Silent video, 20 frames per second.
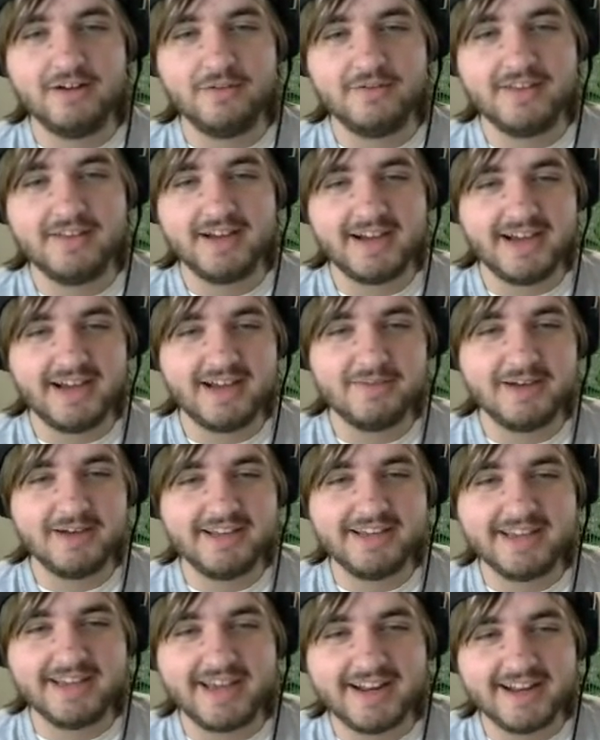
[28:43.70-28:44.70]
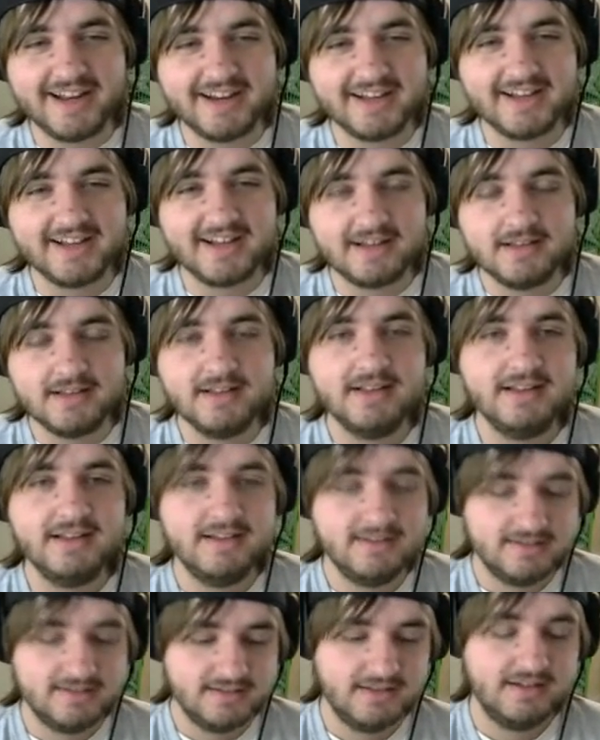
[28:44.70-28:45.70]
of Time! I get it! Ha!
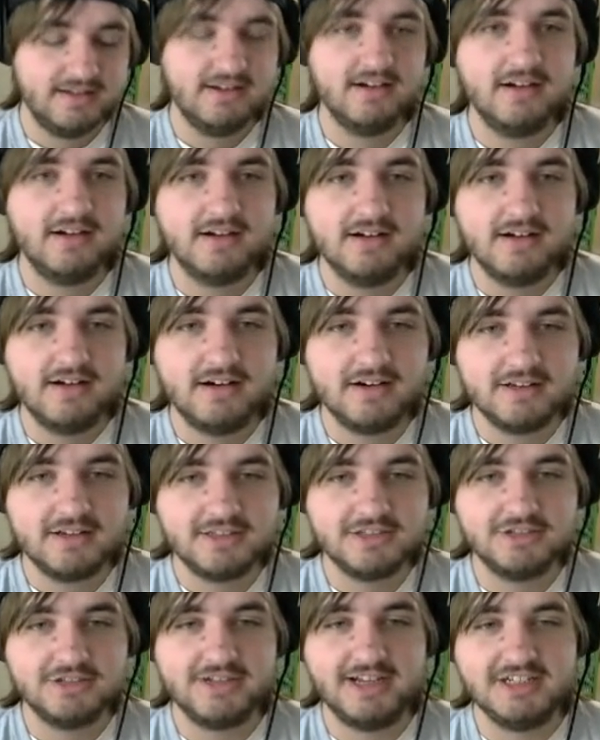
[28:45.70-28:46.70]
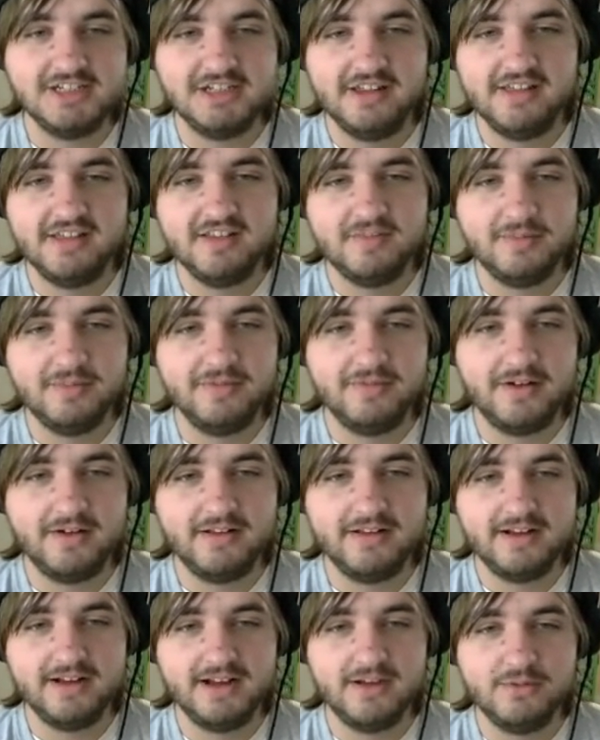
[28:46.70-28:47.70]
All the tragedy that has
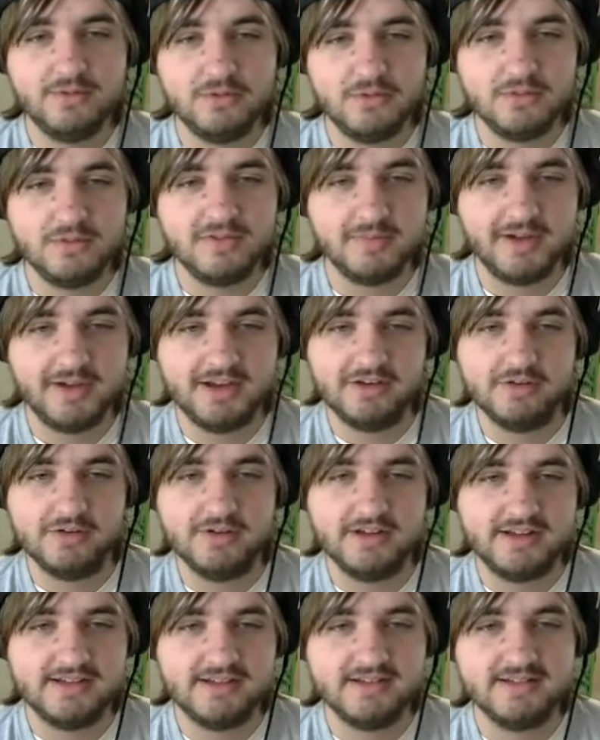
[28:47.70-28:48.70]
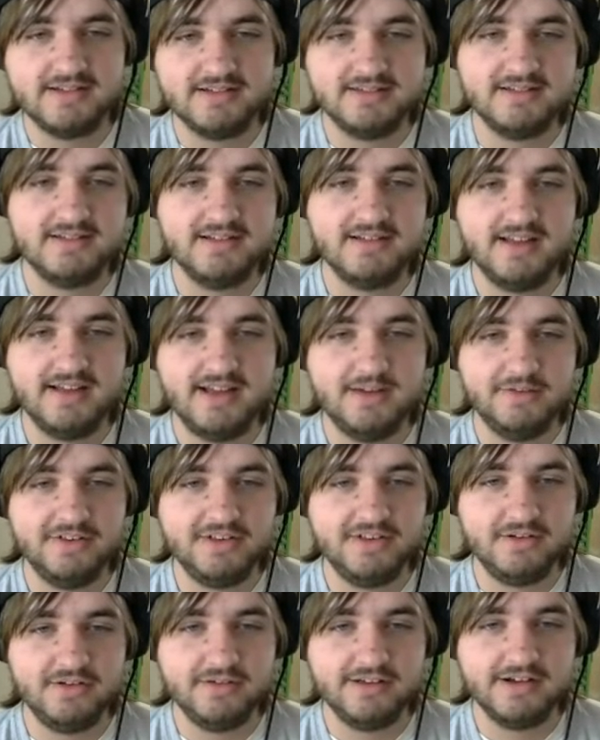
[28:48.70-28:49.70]
befallen Hyrule was my doing. I
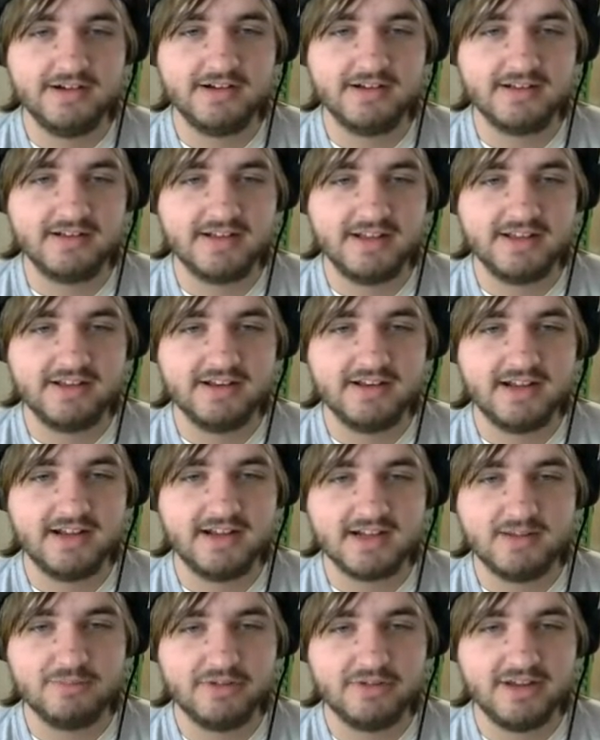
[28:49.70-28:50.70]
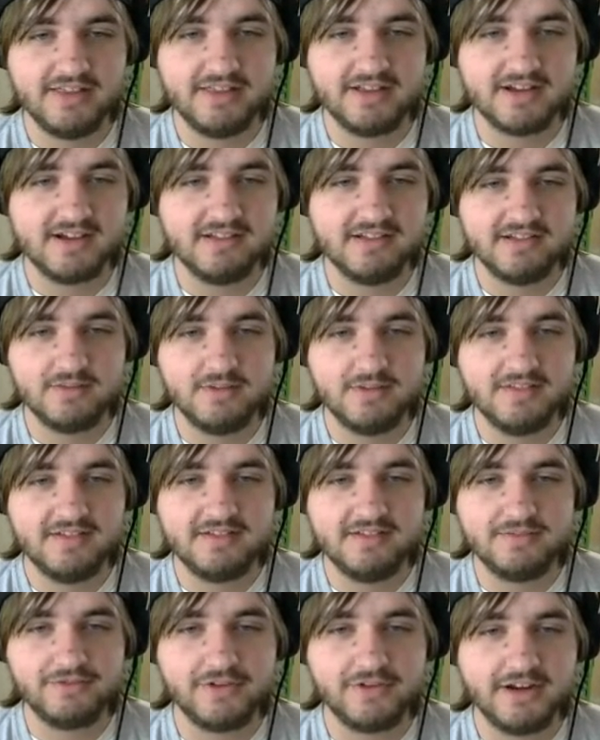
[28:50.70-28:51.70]
was so young, I could not comprehend the
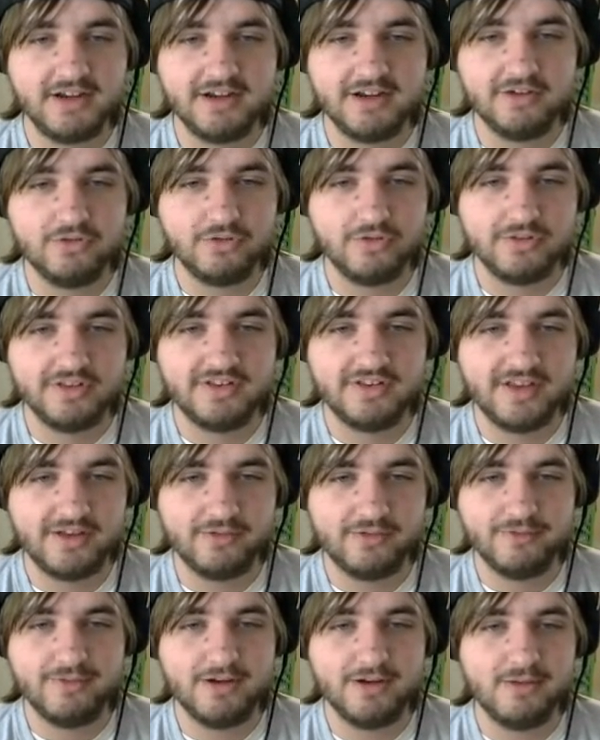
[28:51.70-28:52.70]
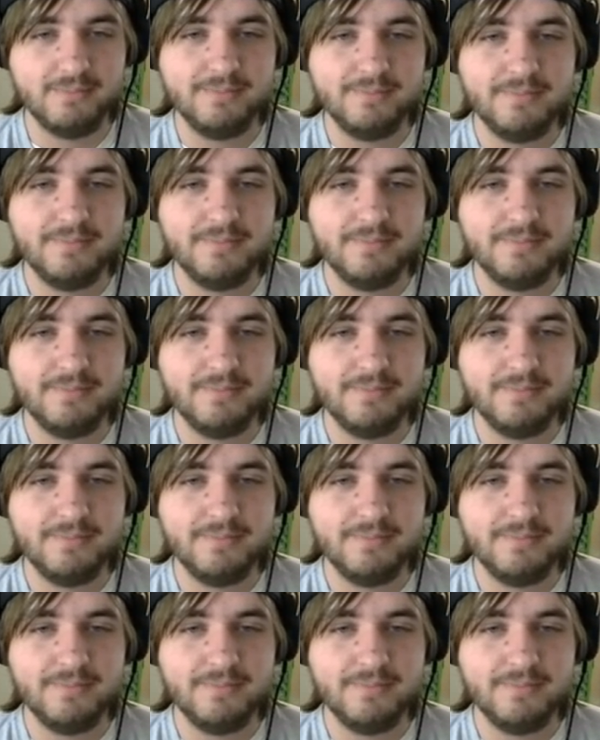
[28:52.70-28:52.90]
consequences of trying to control the sacred realm.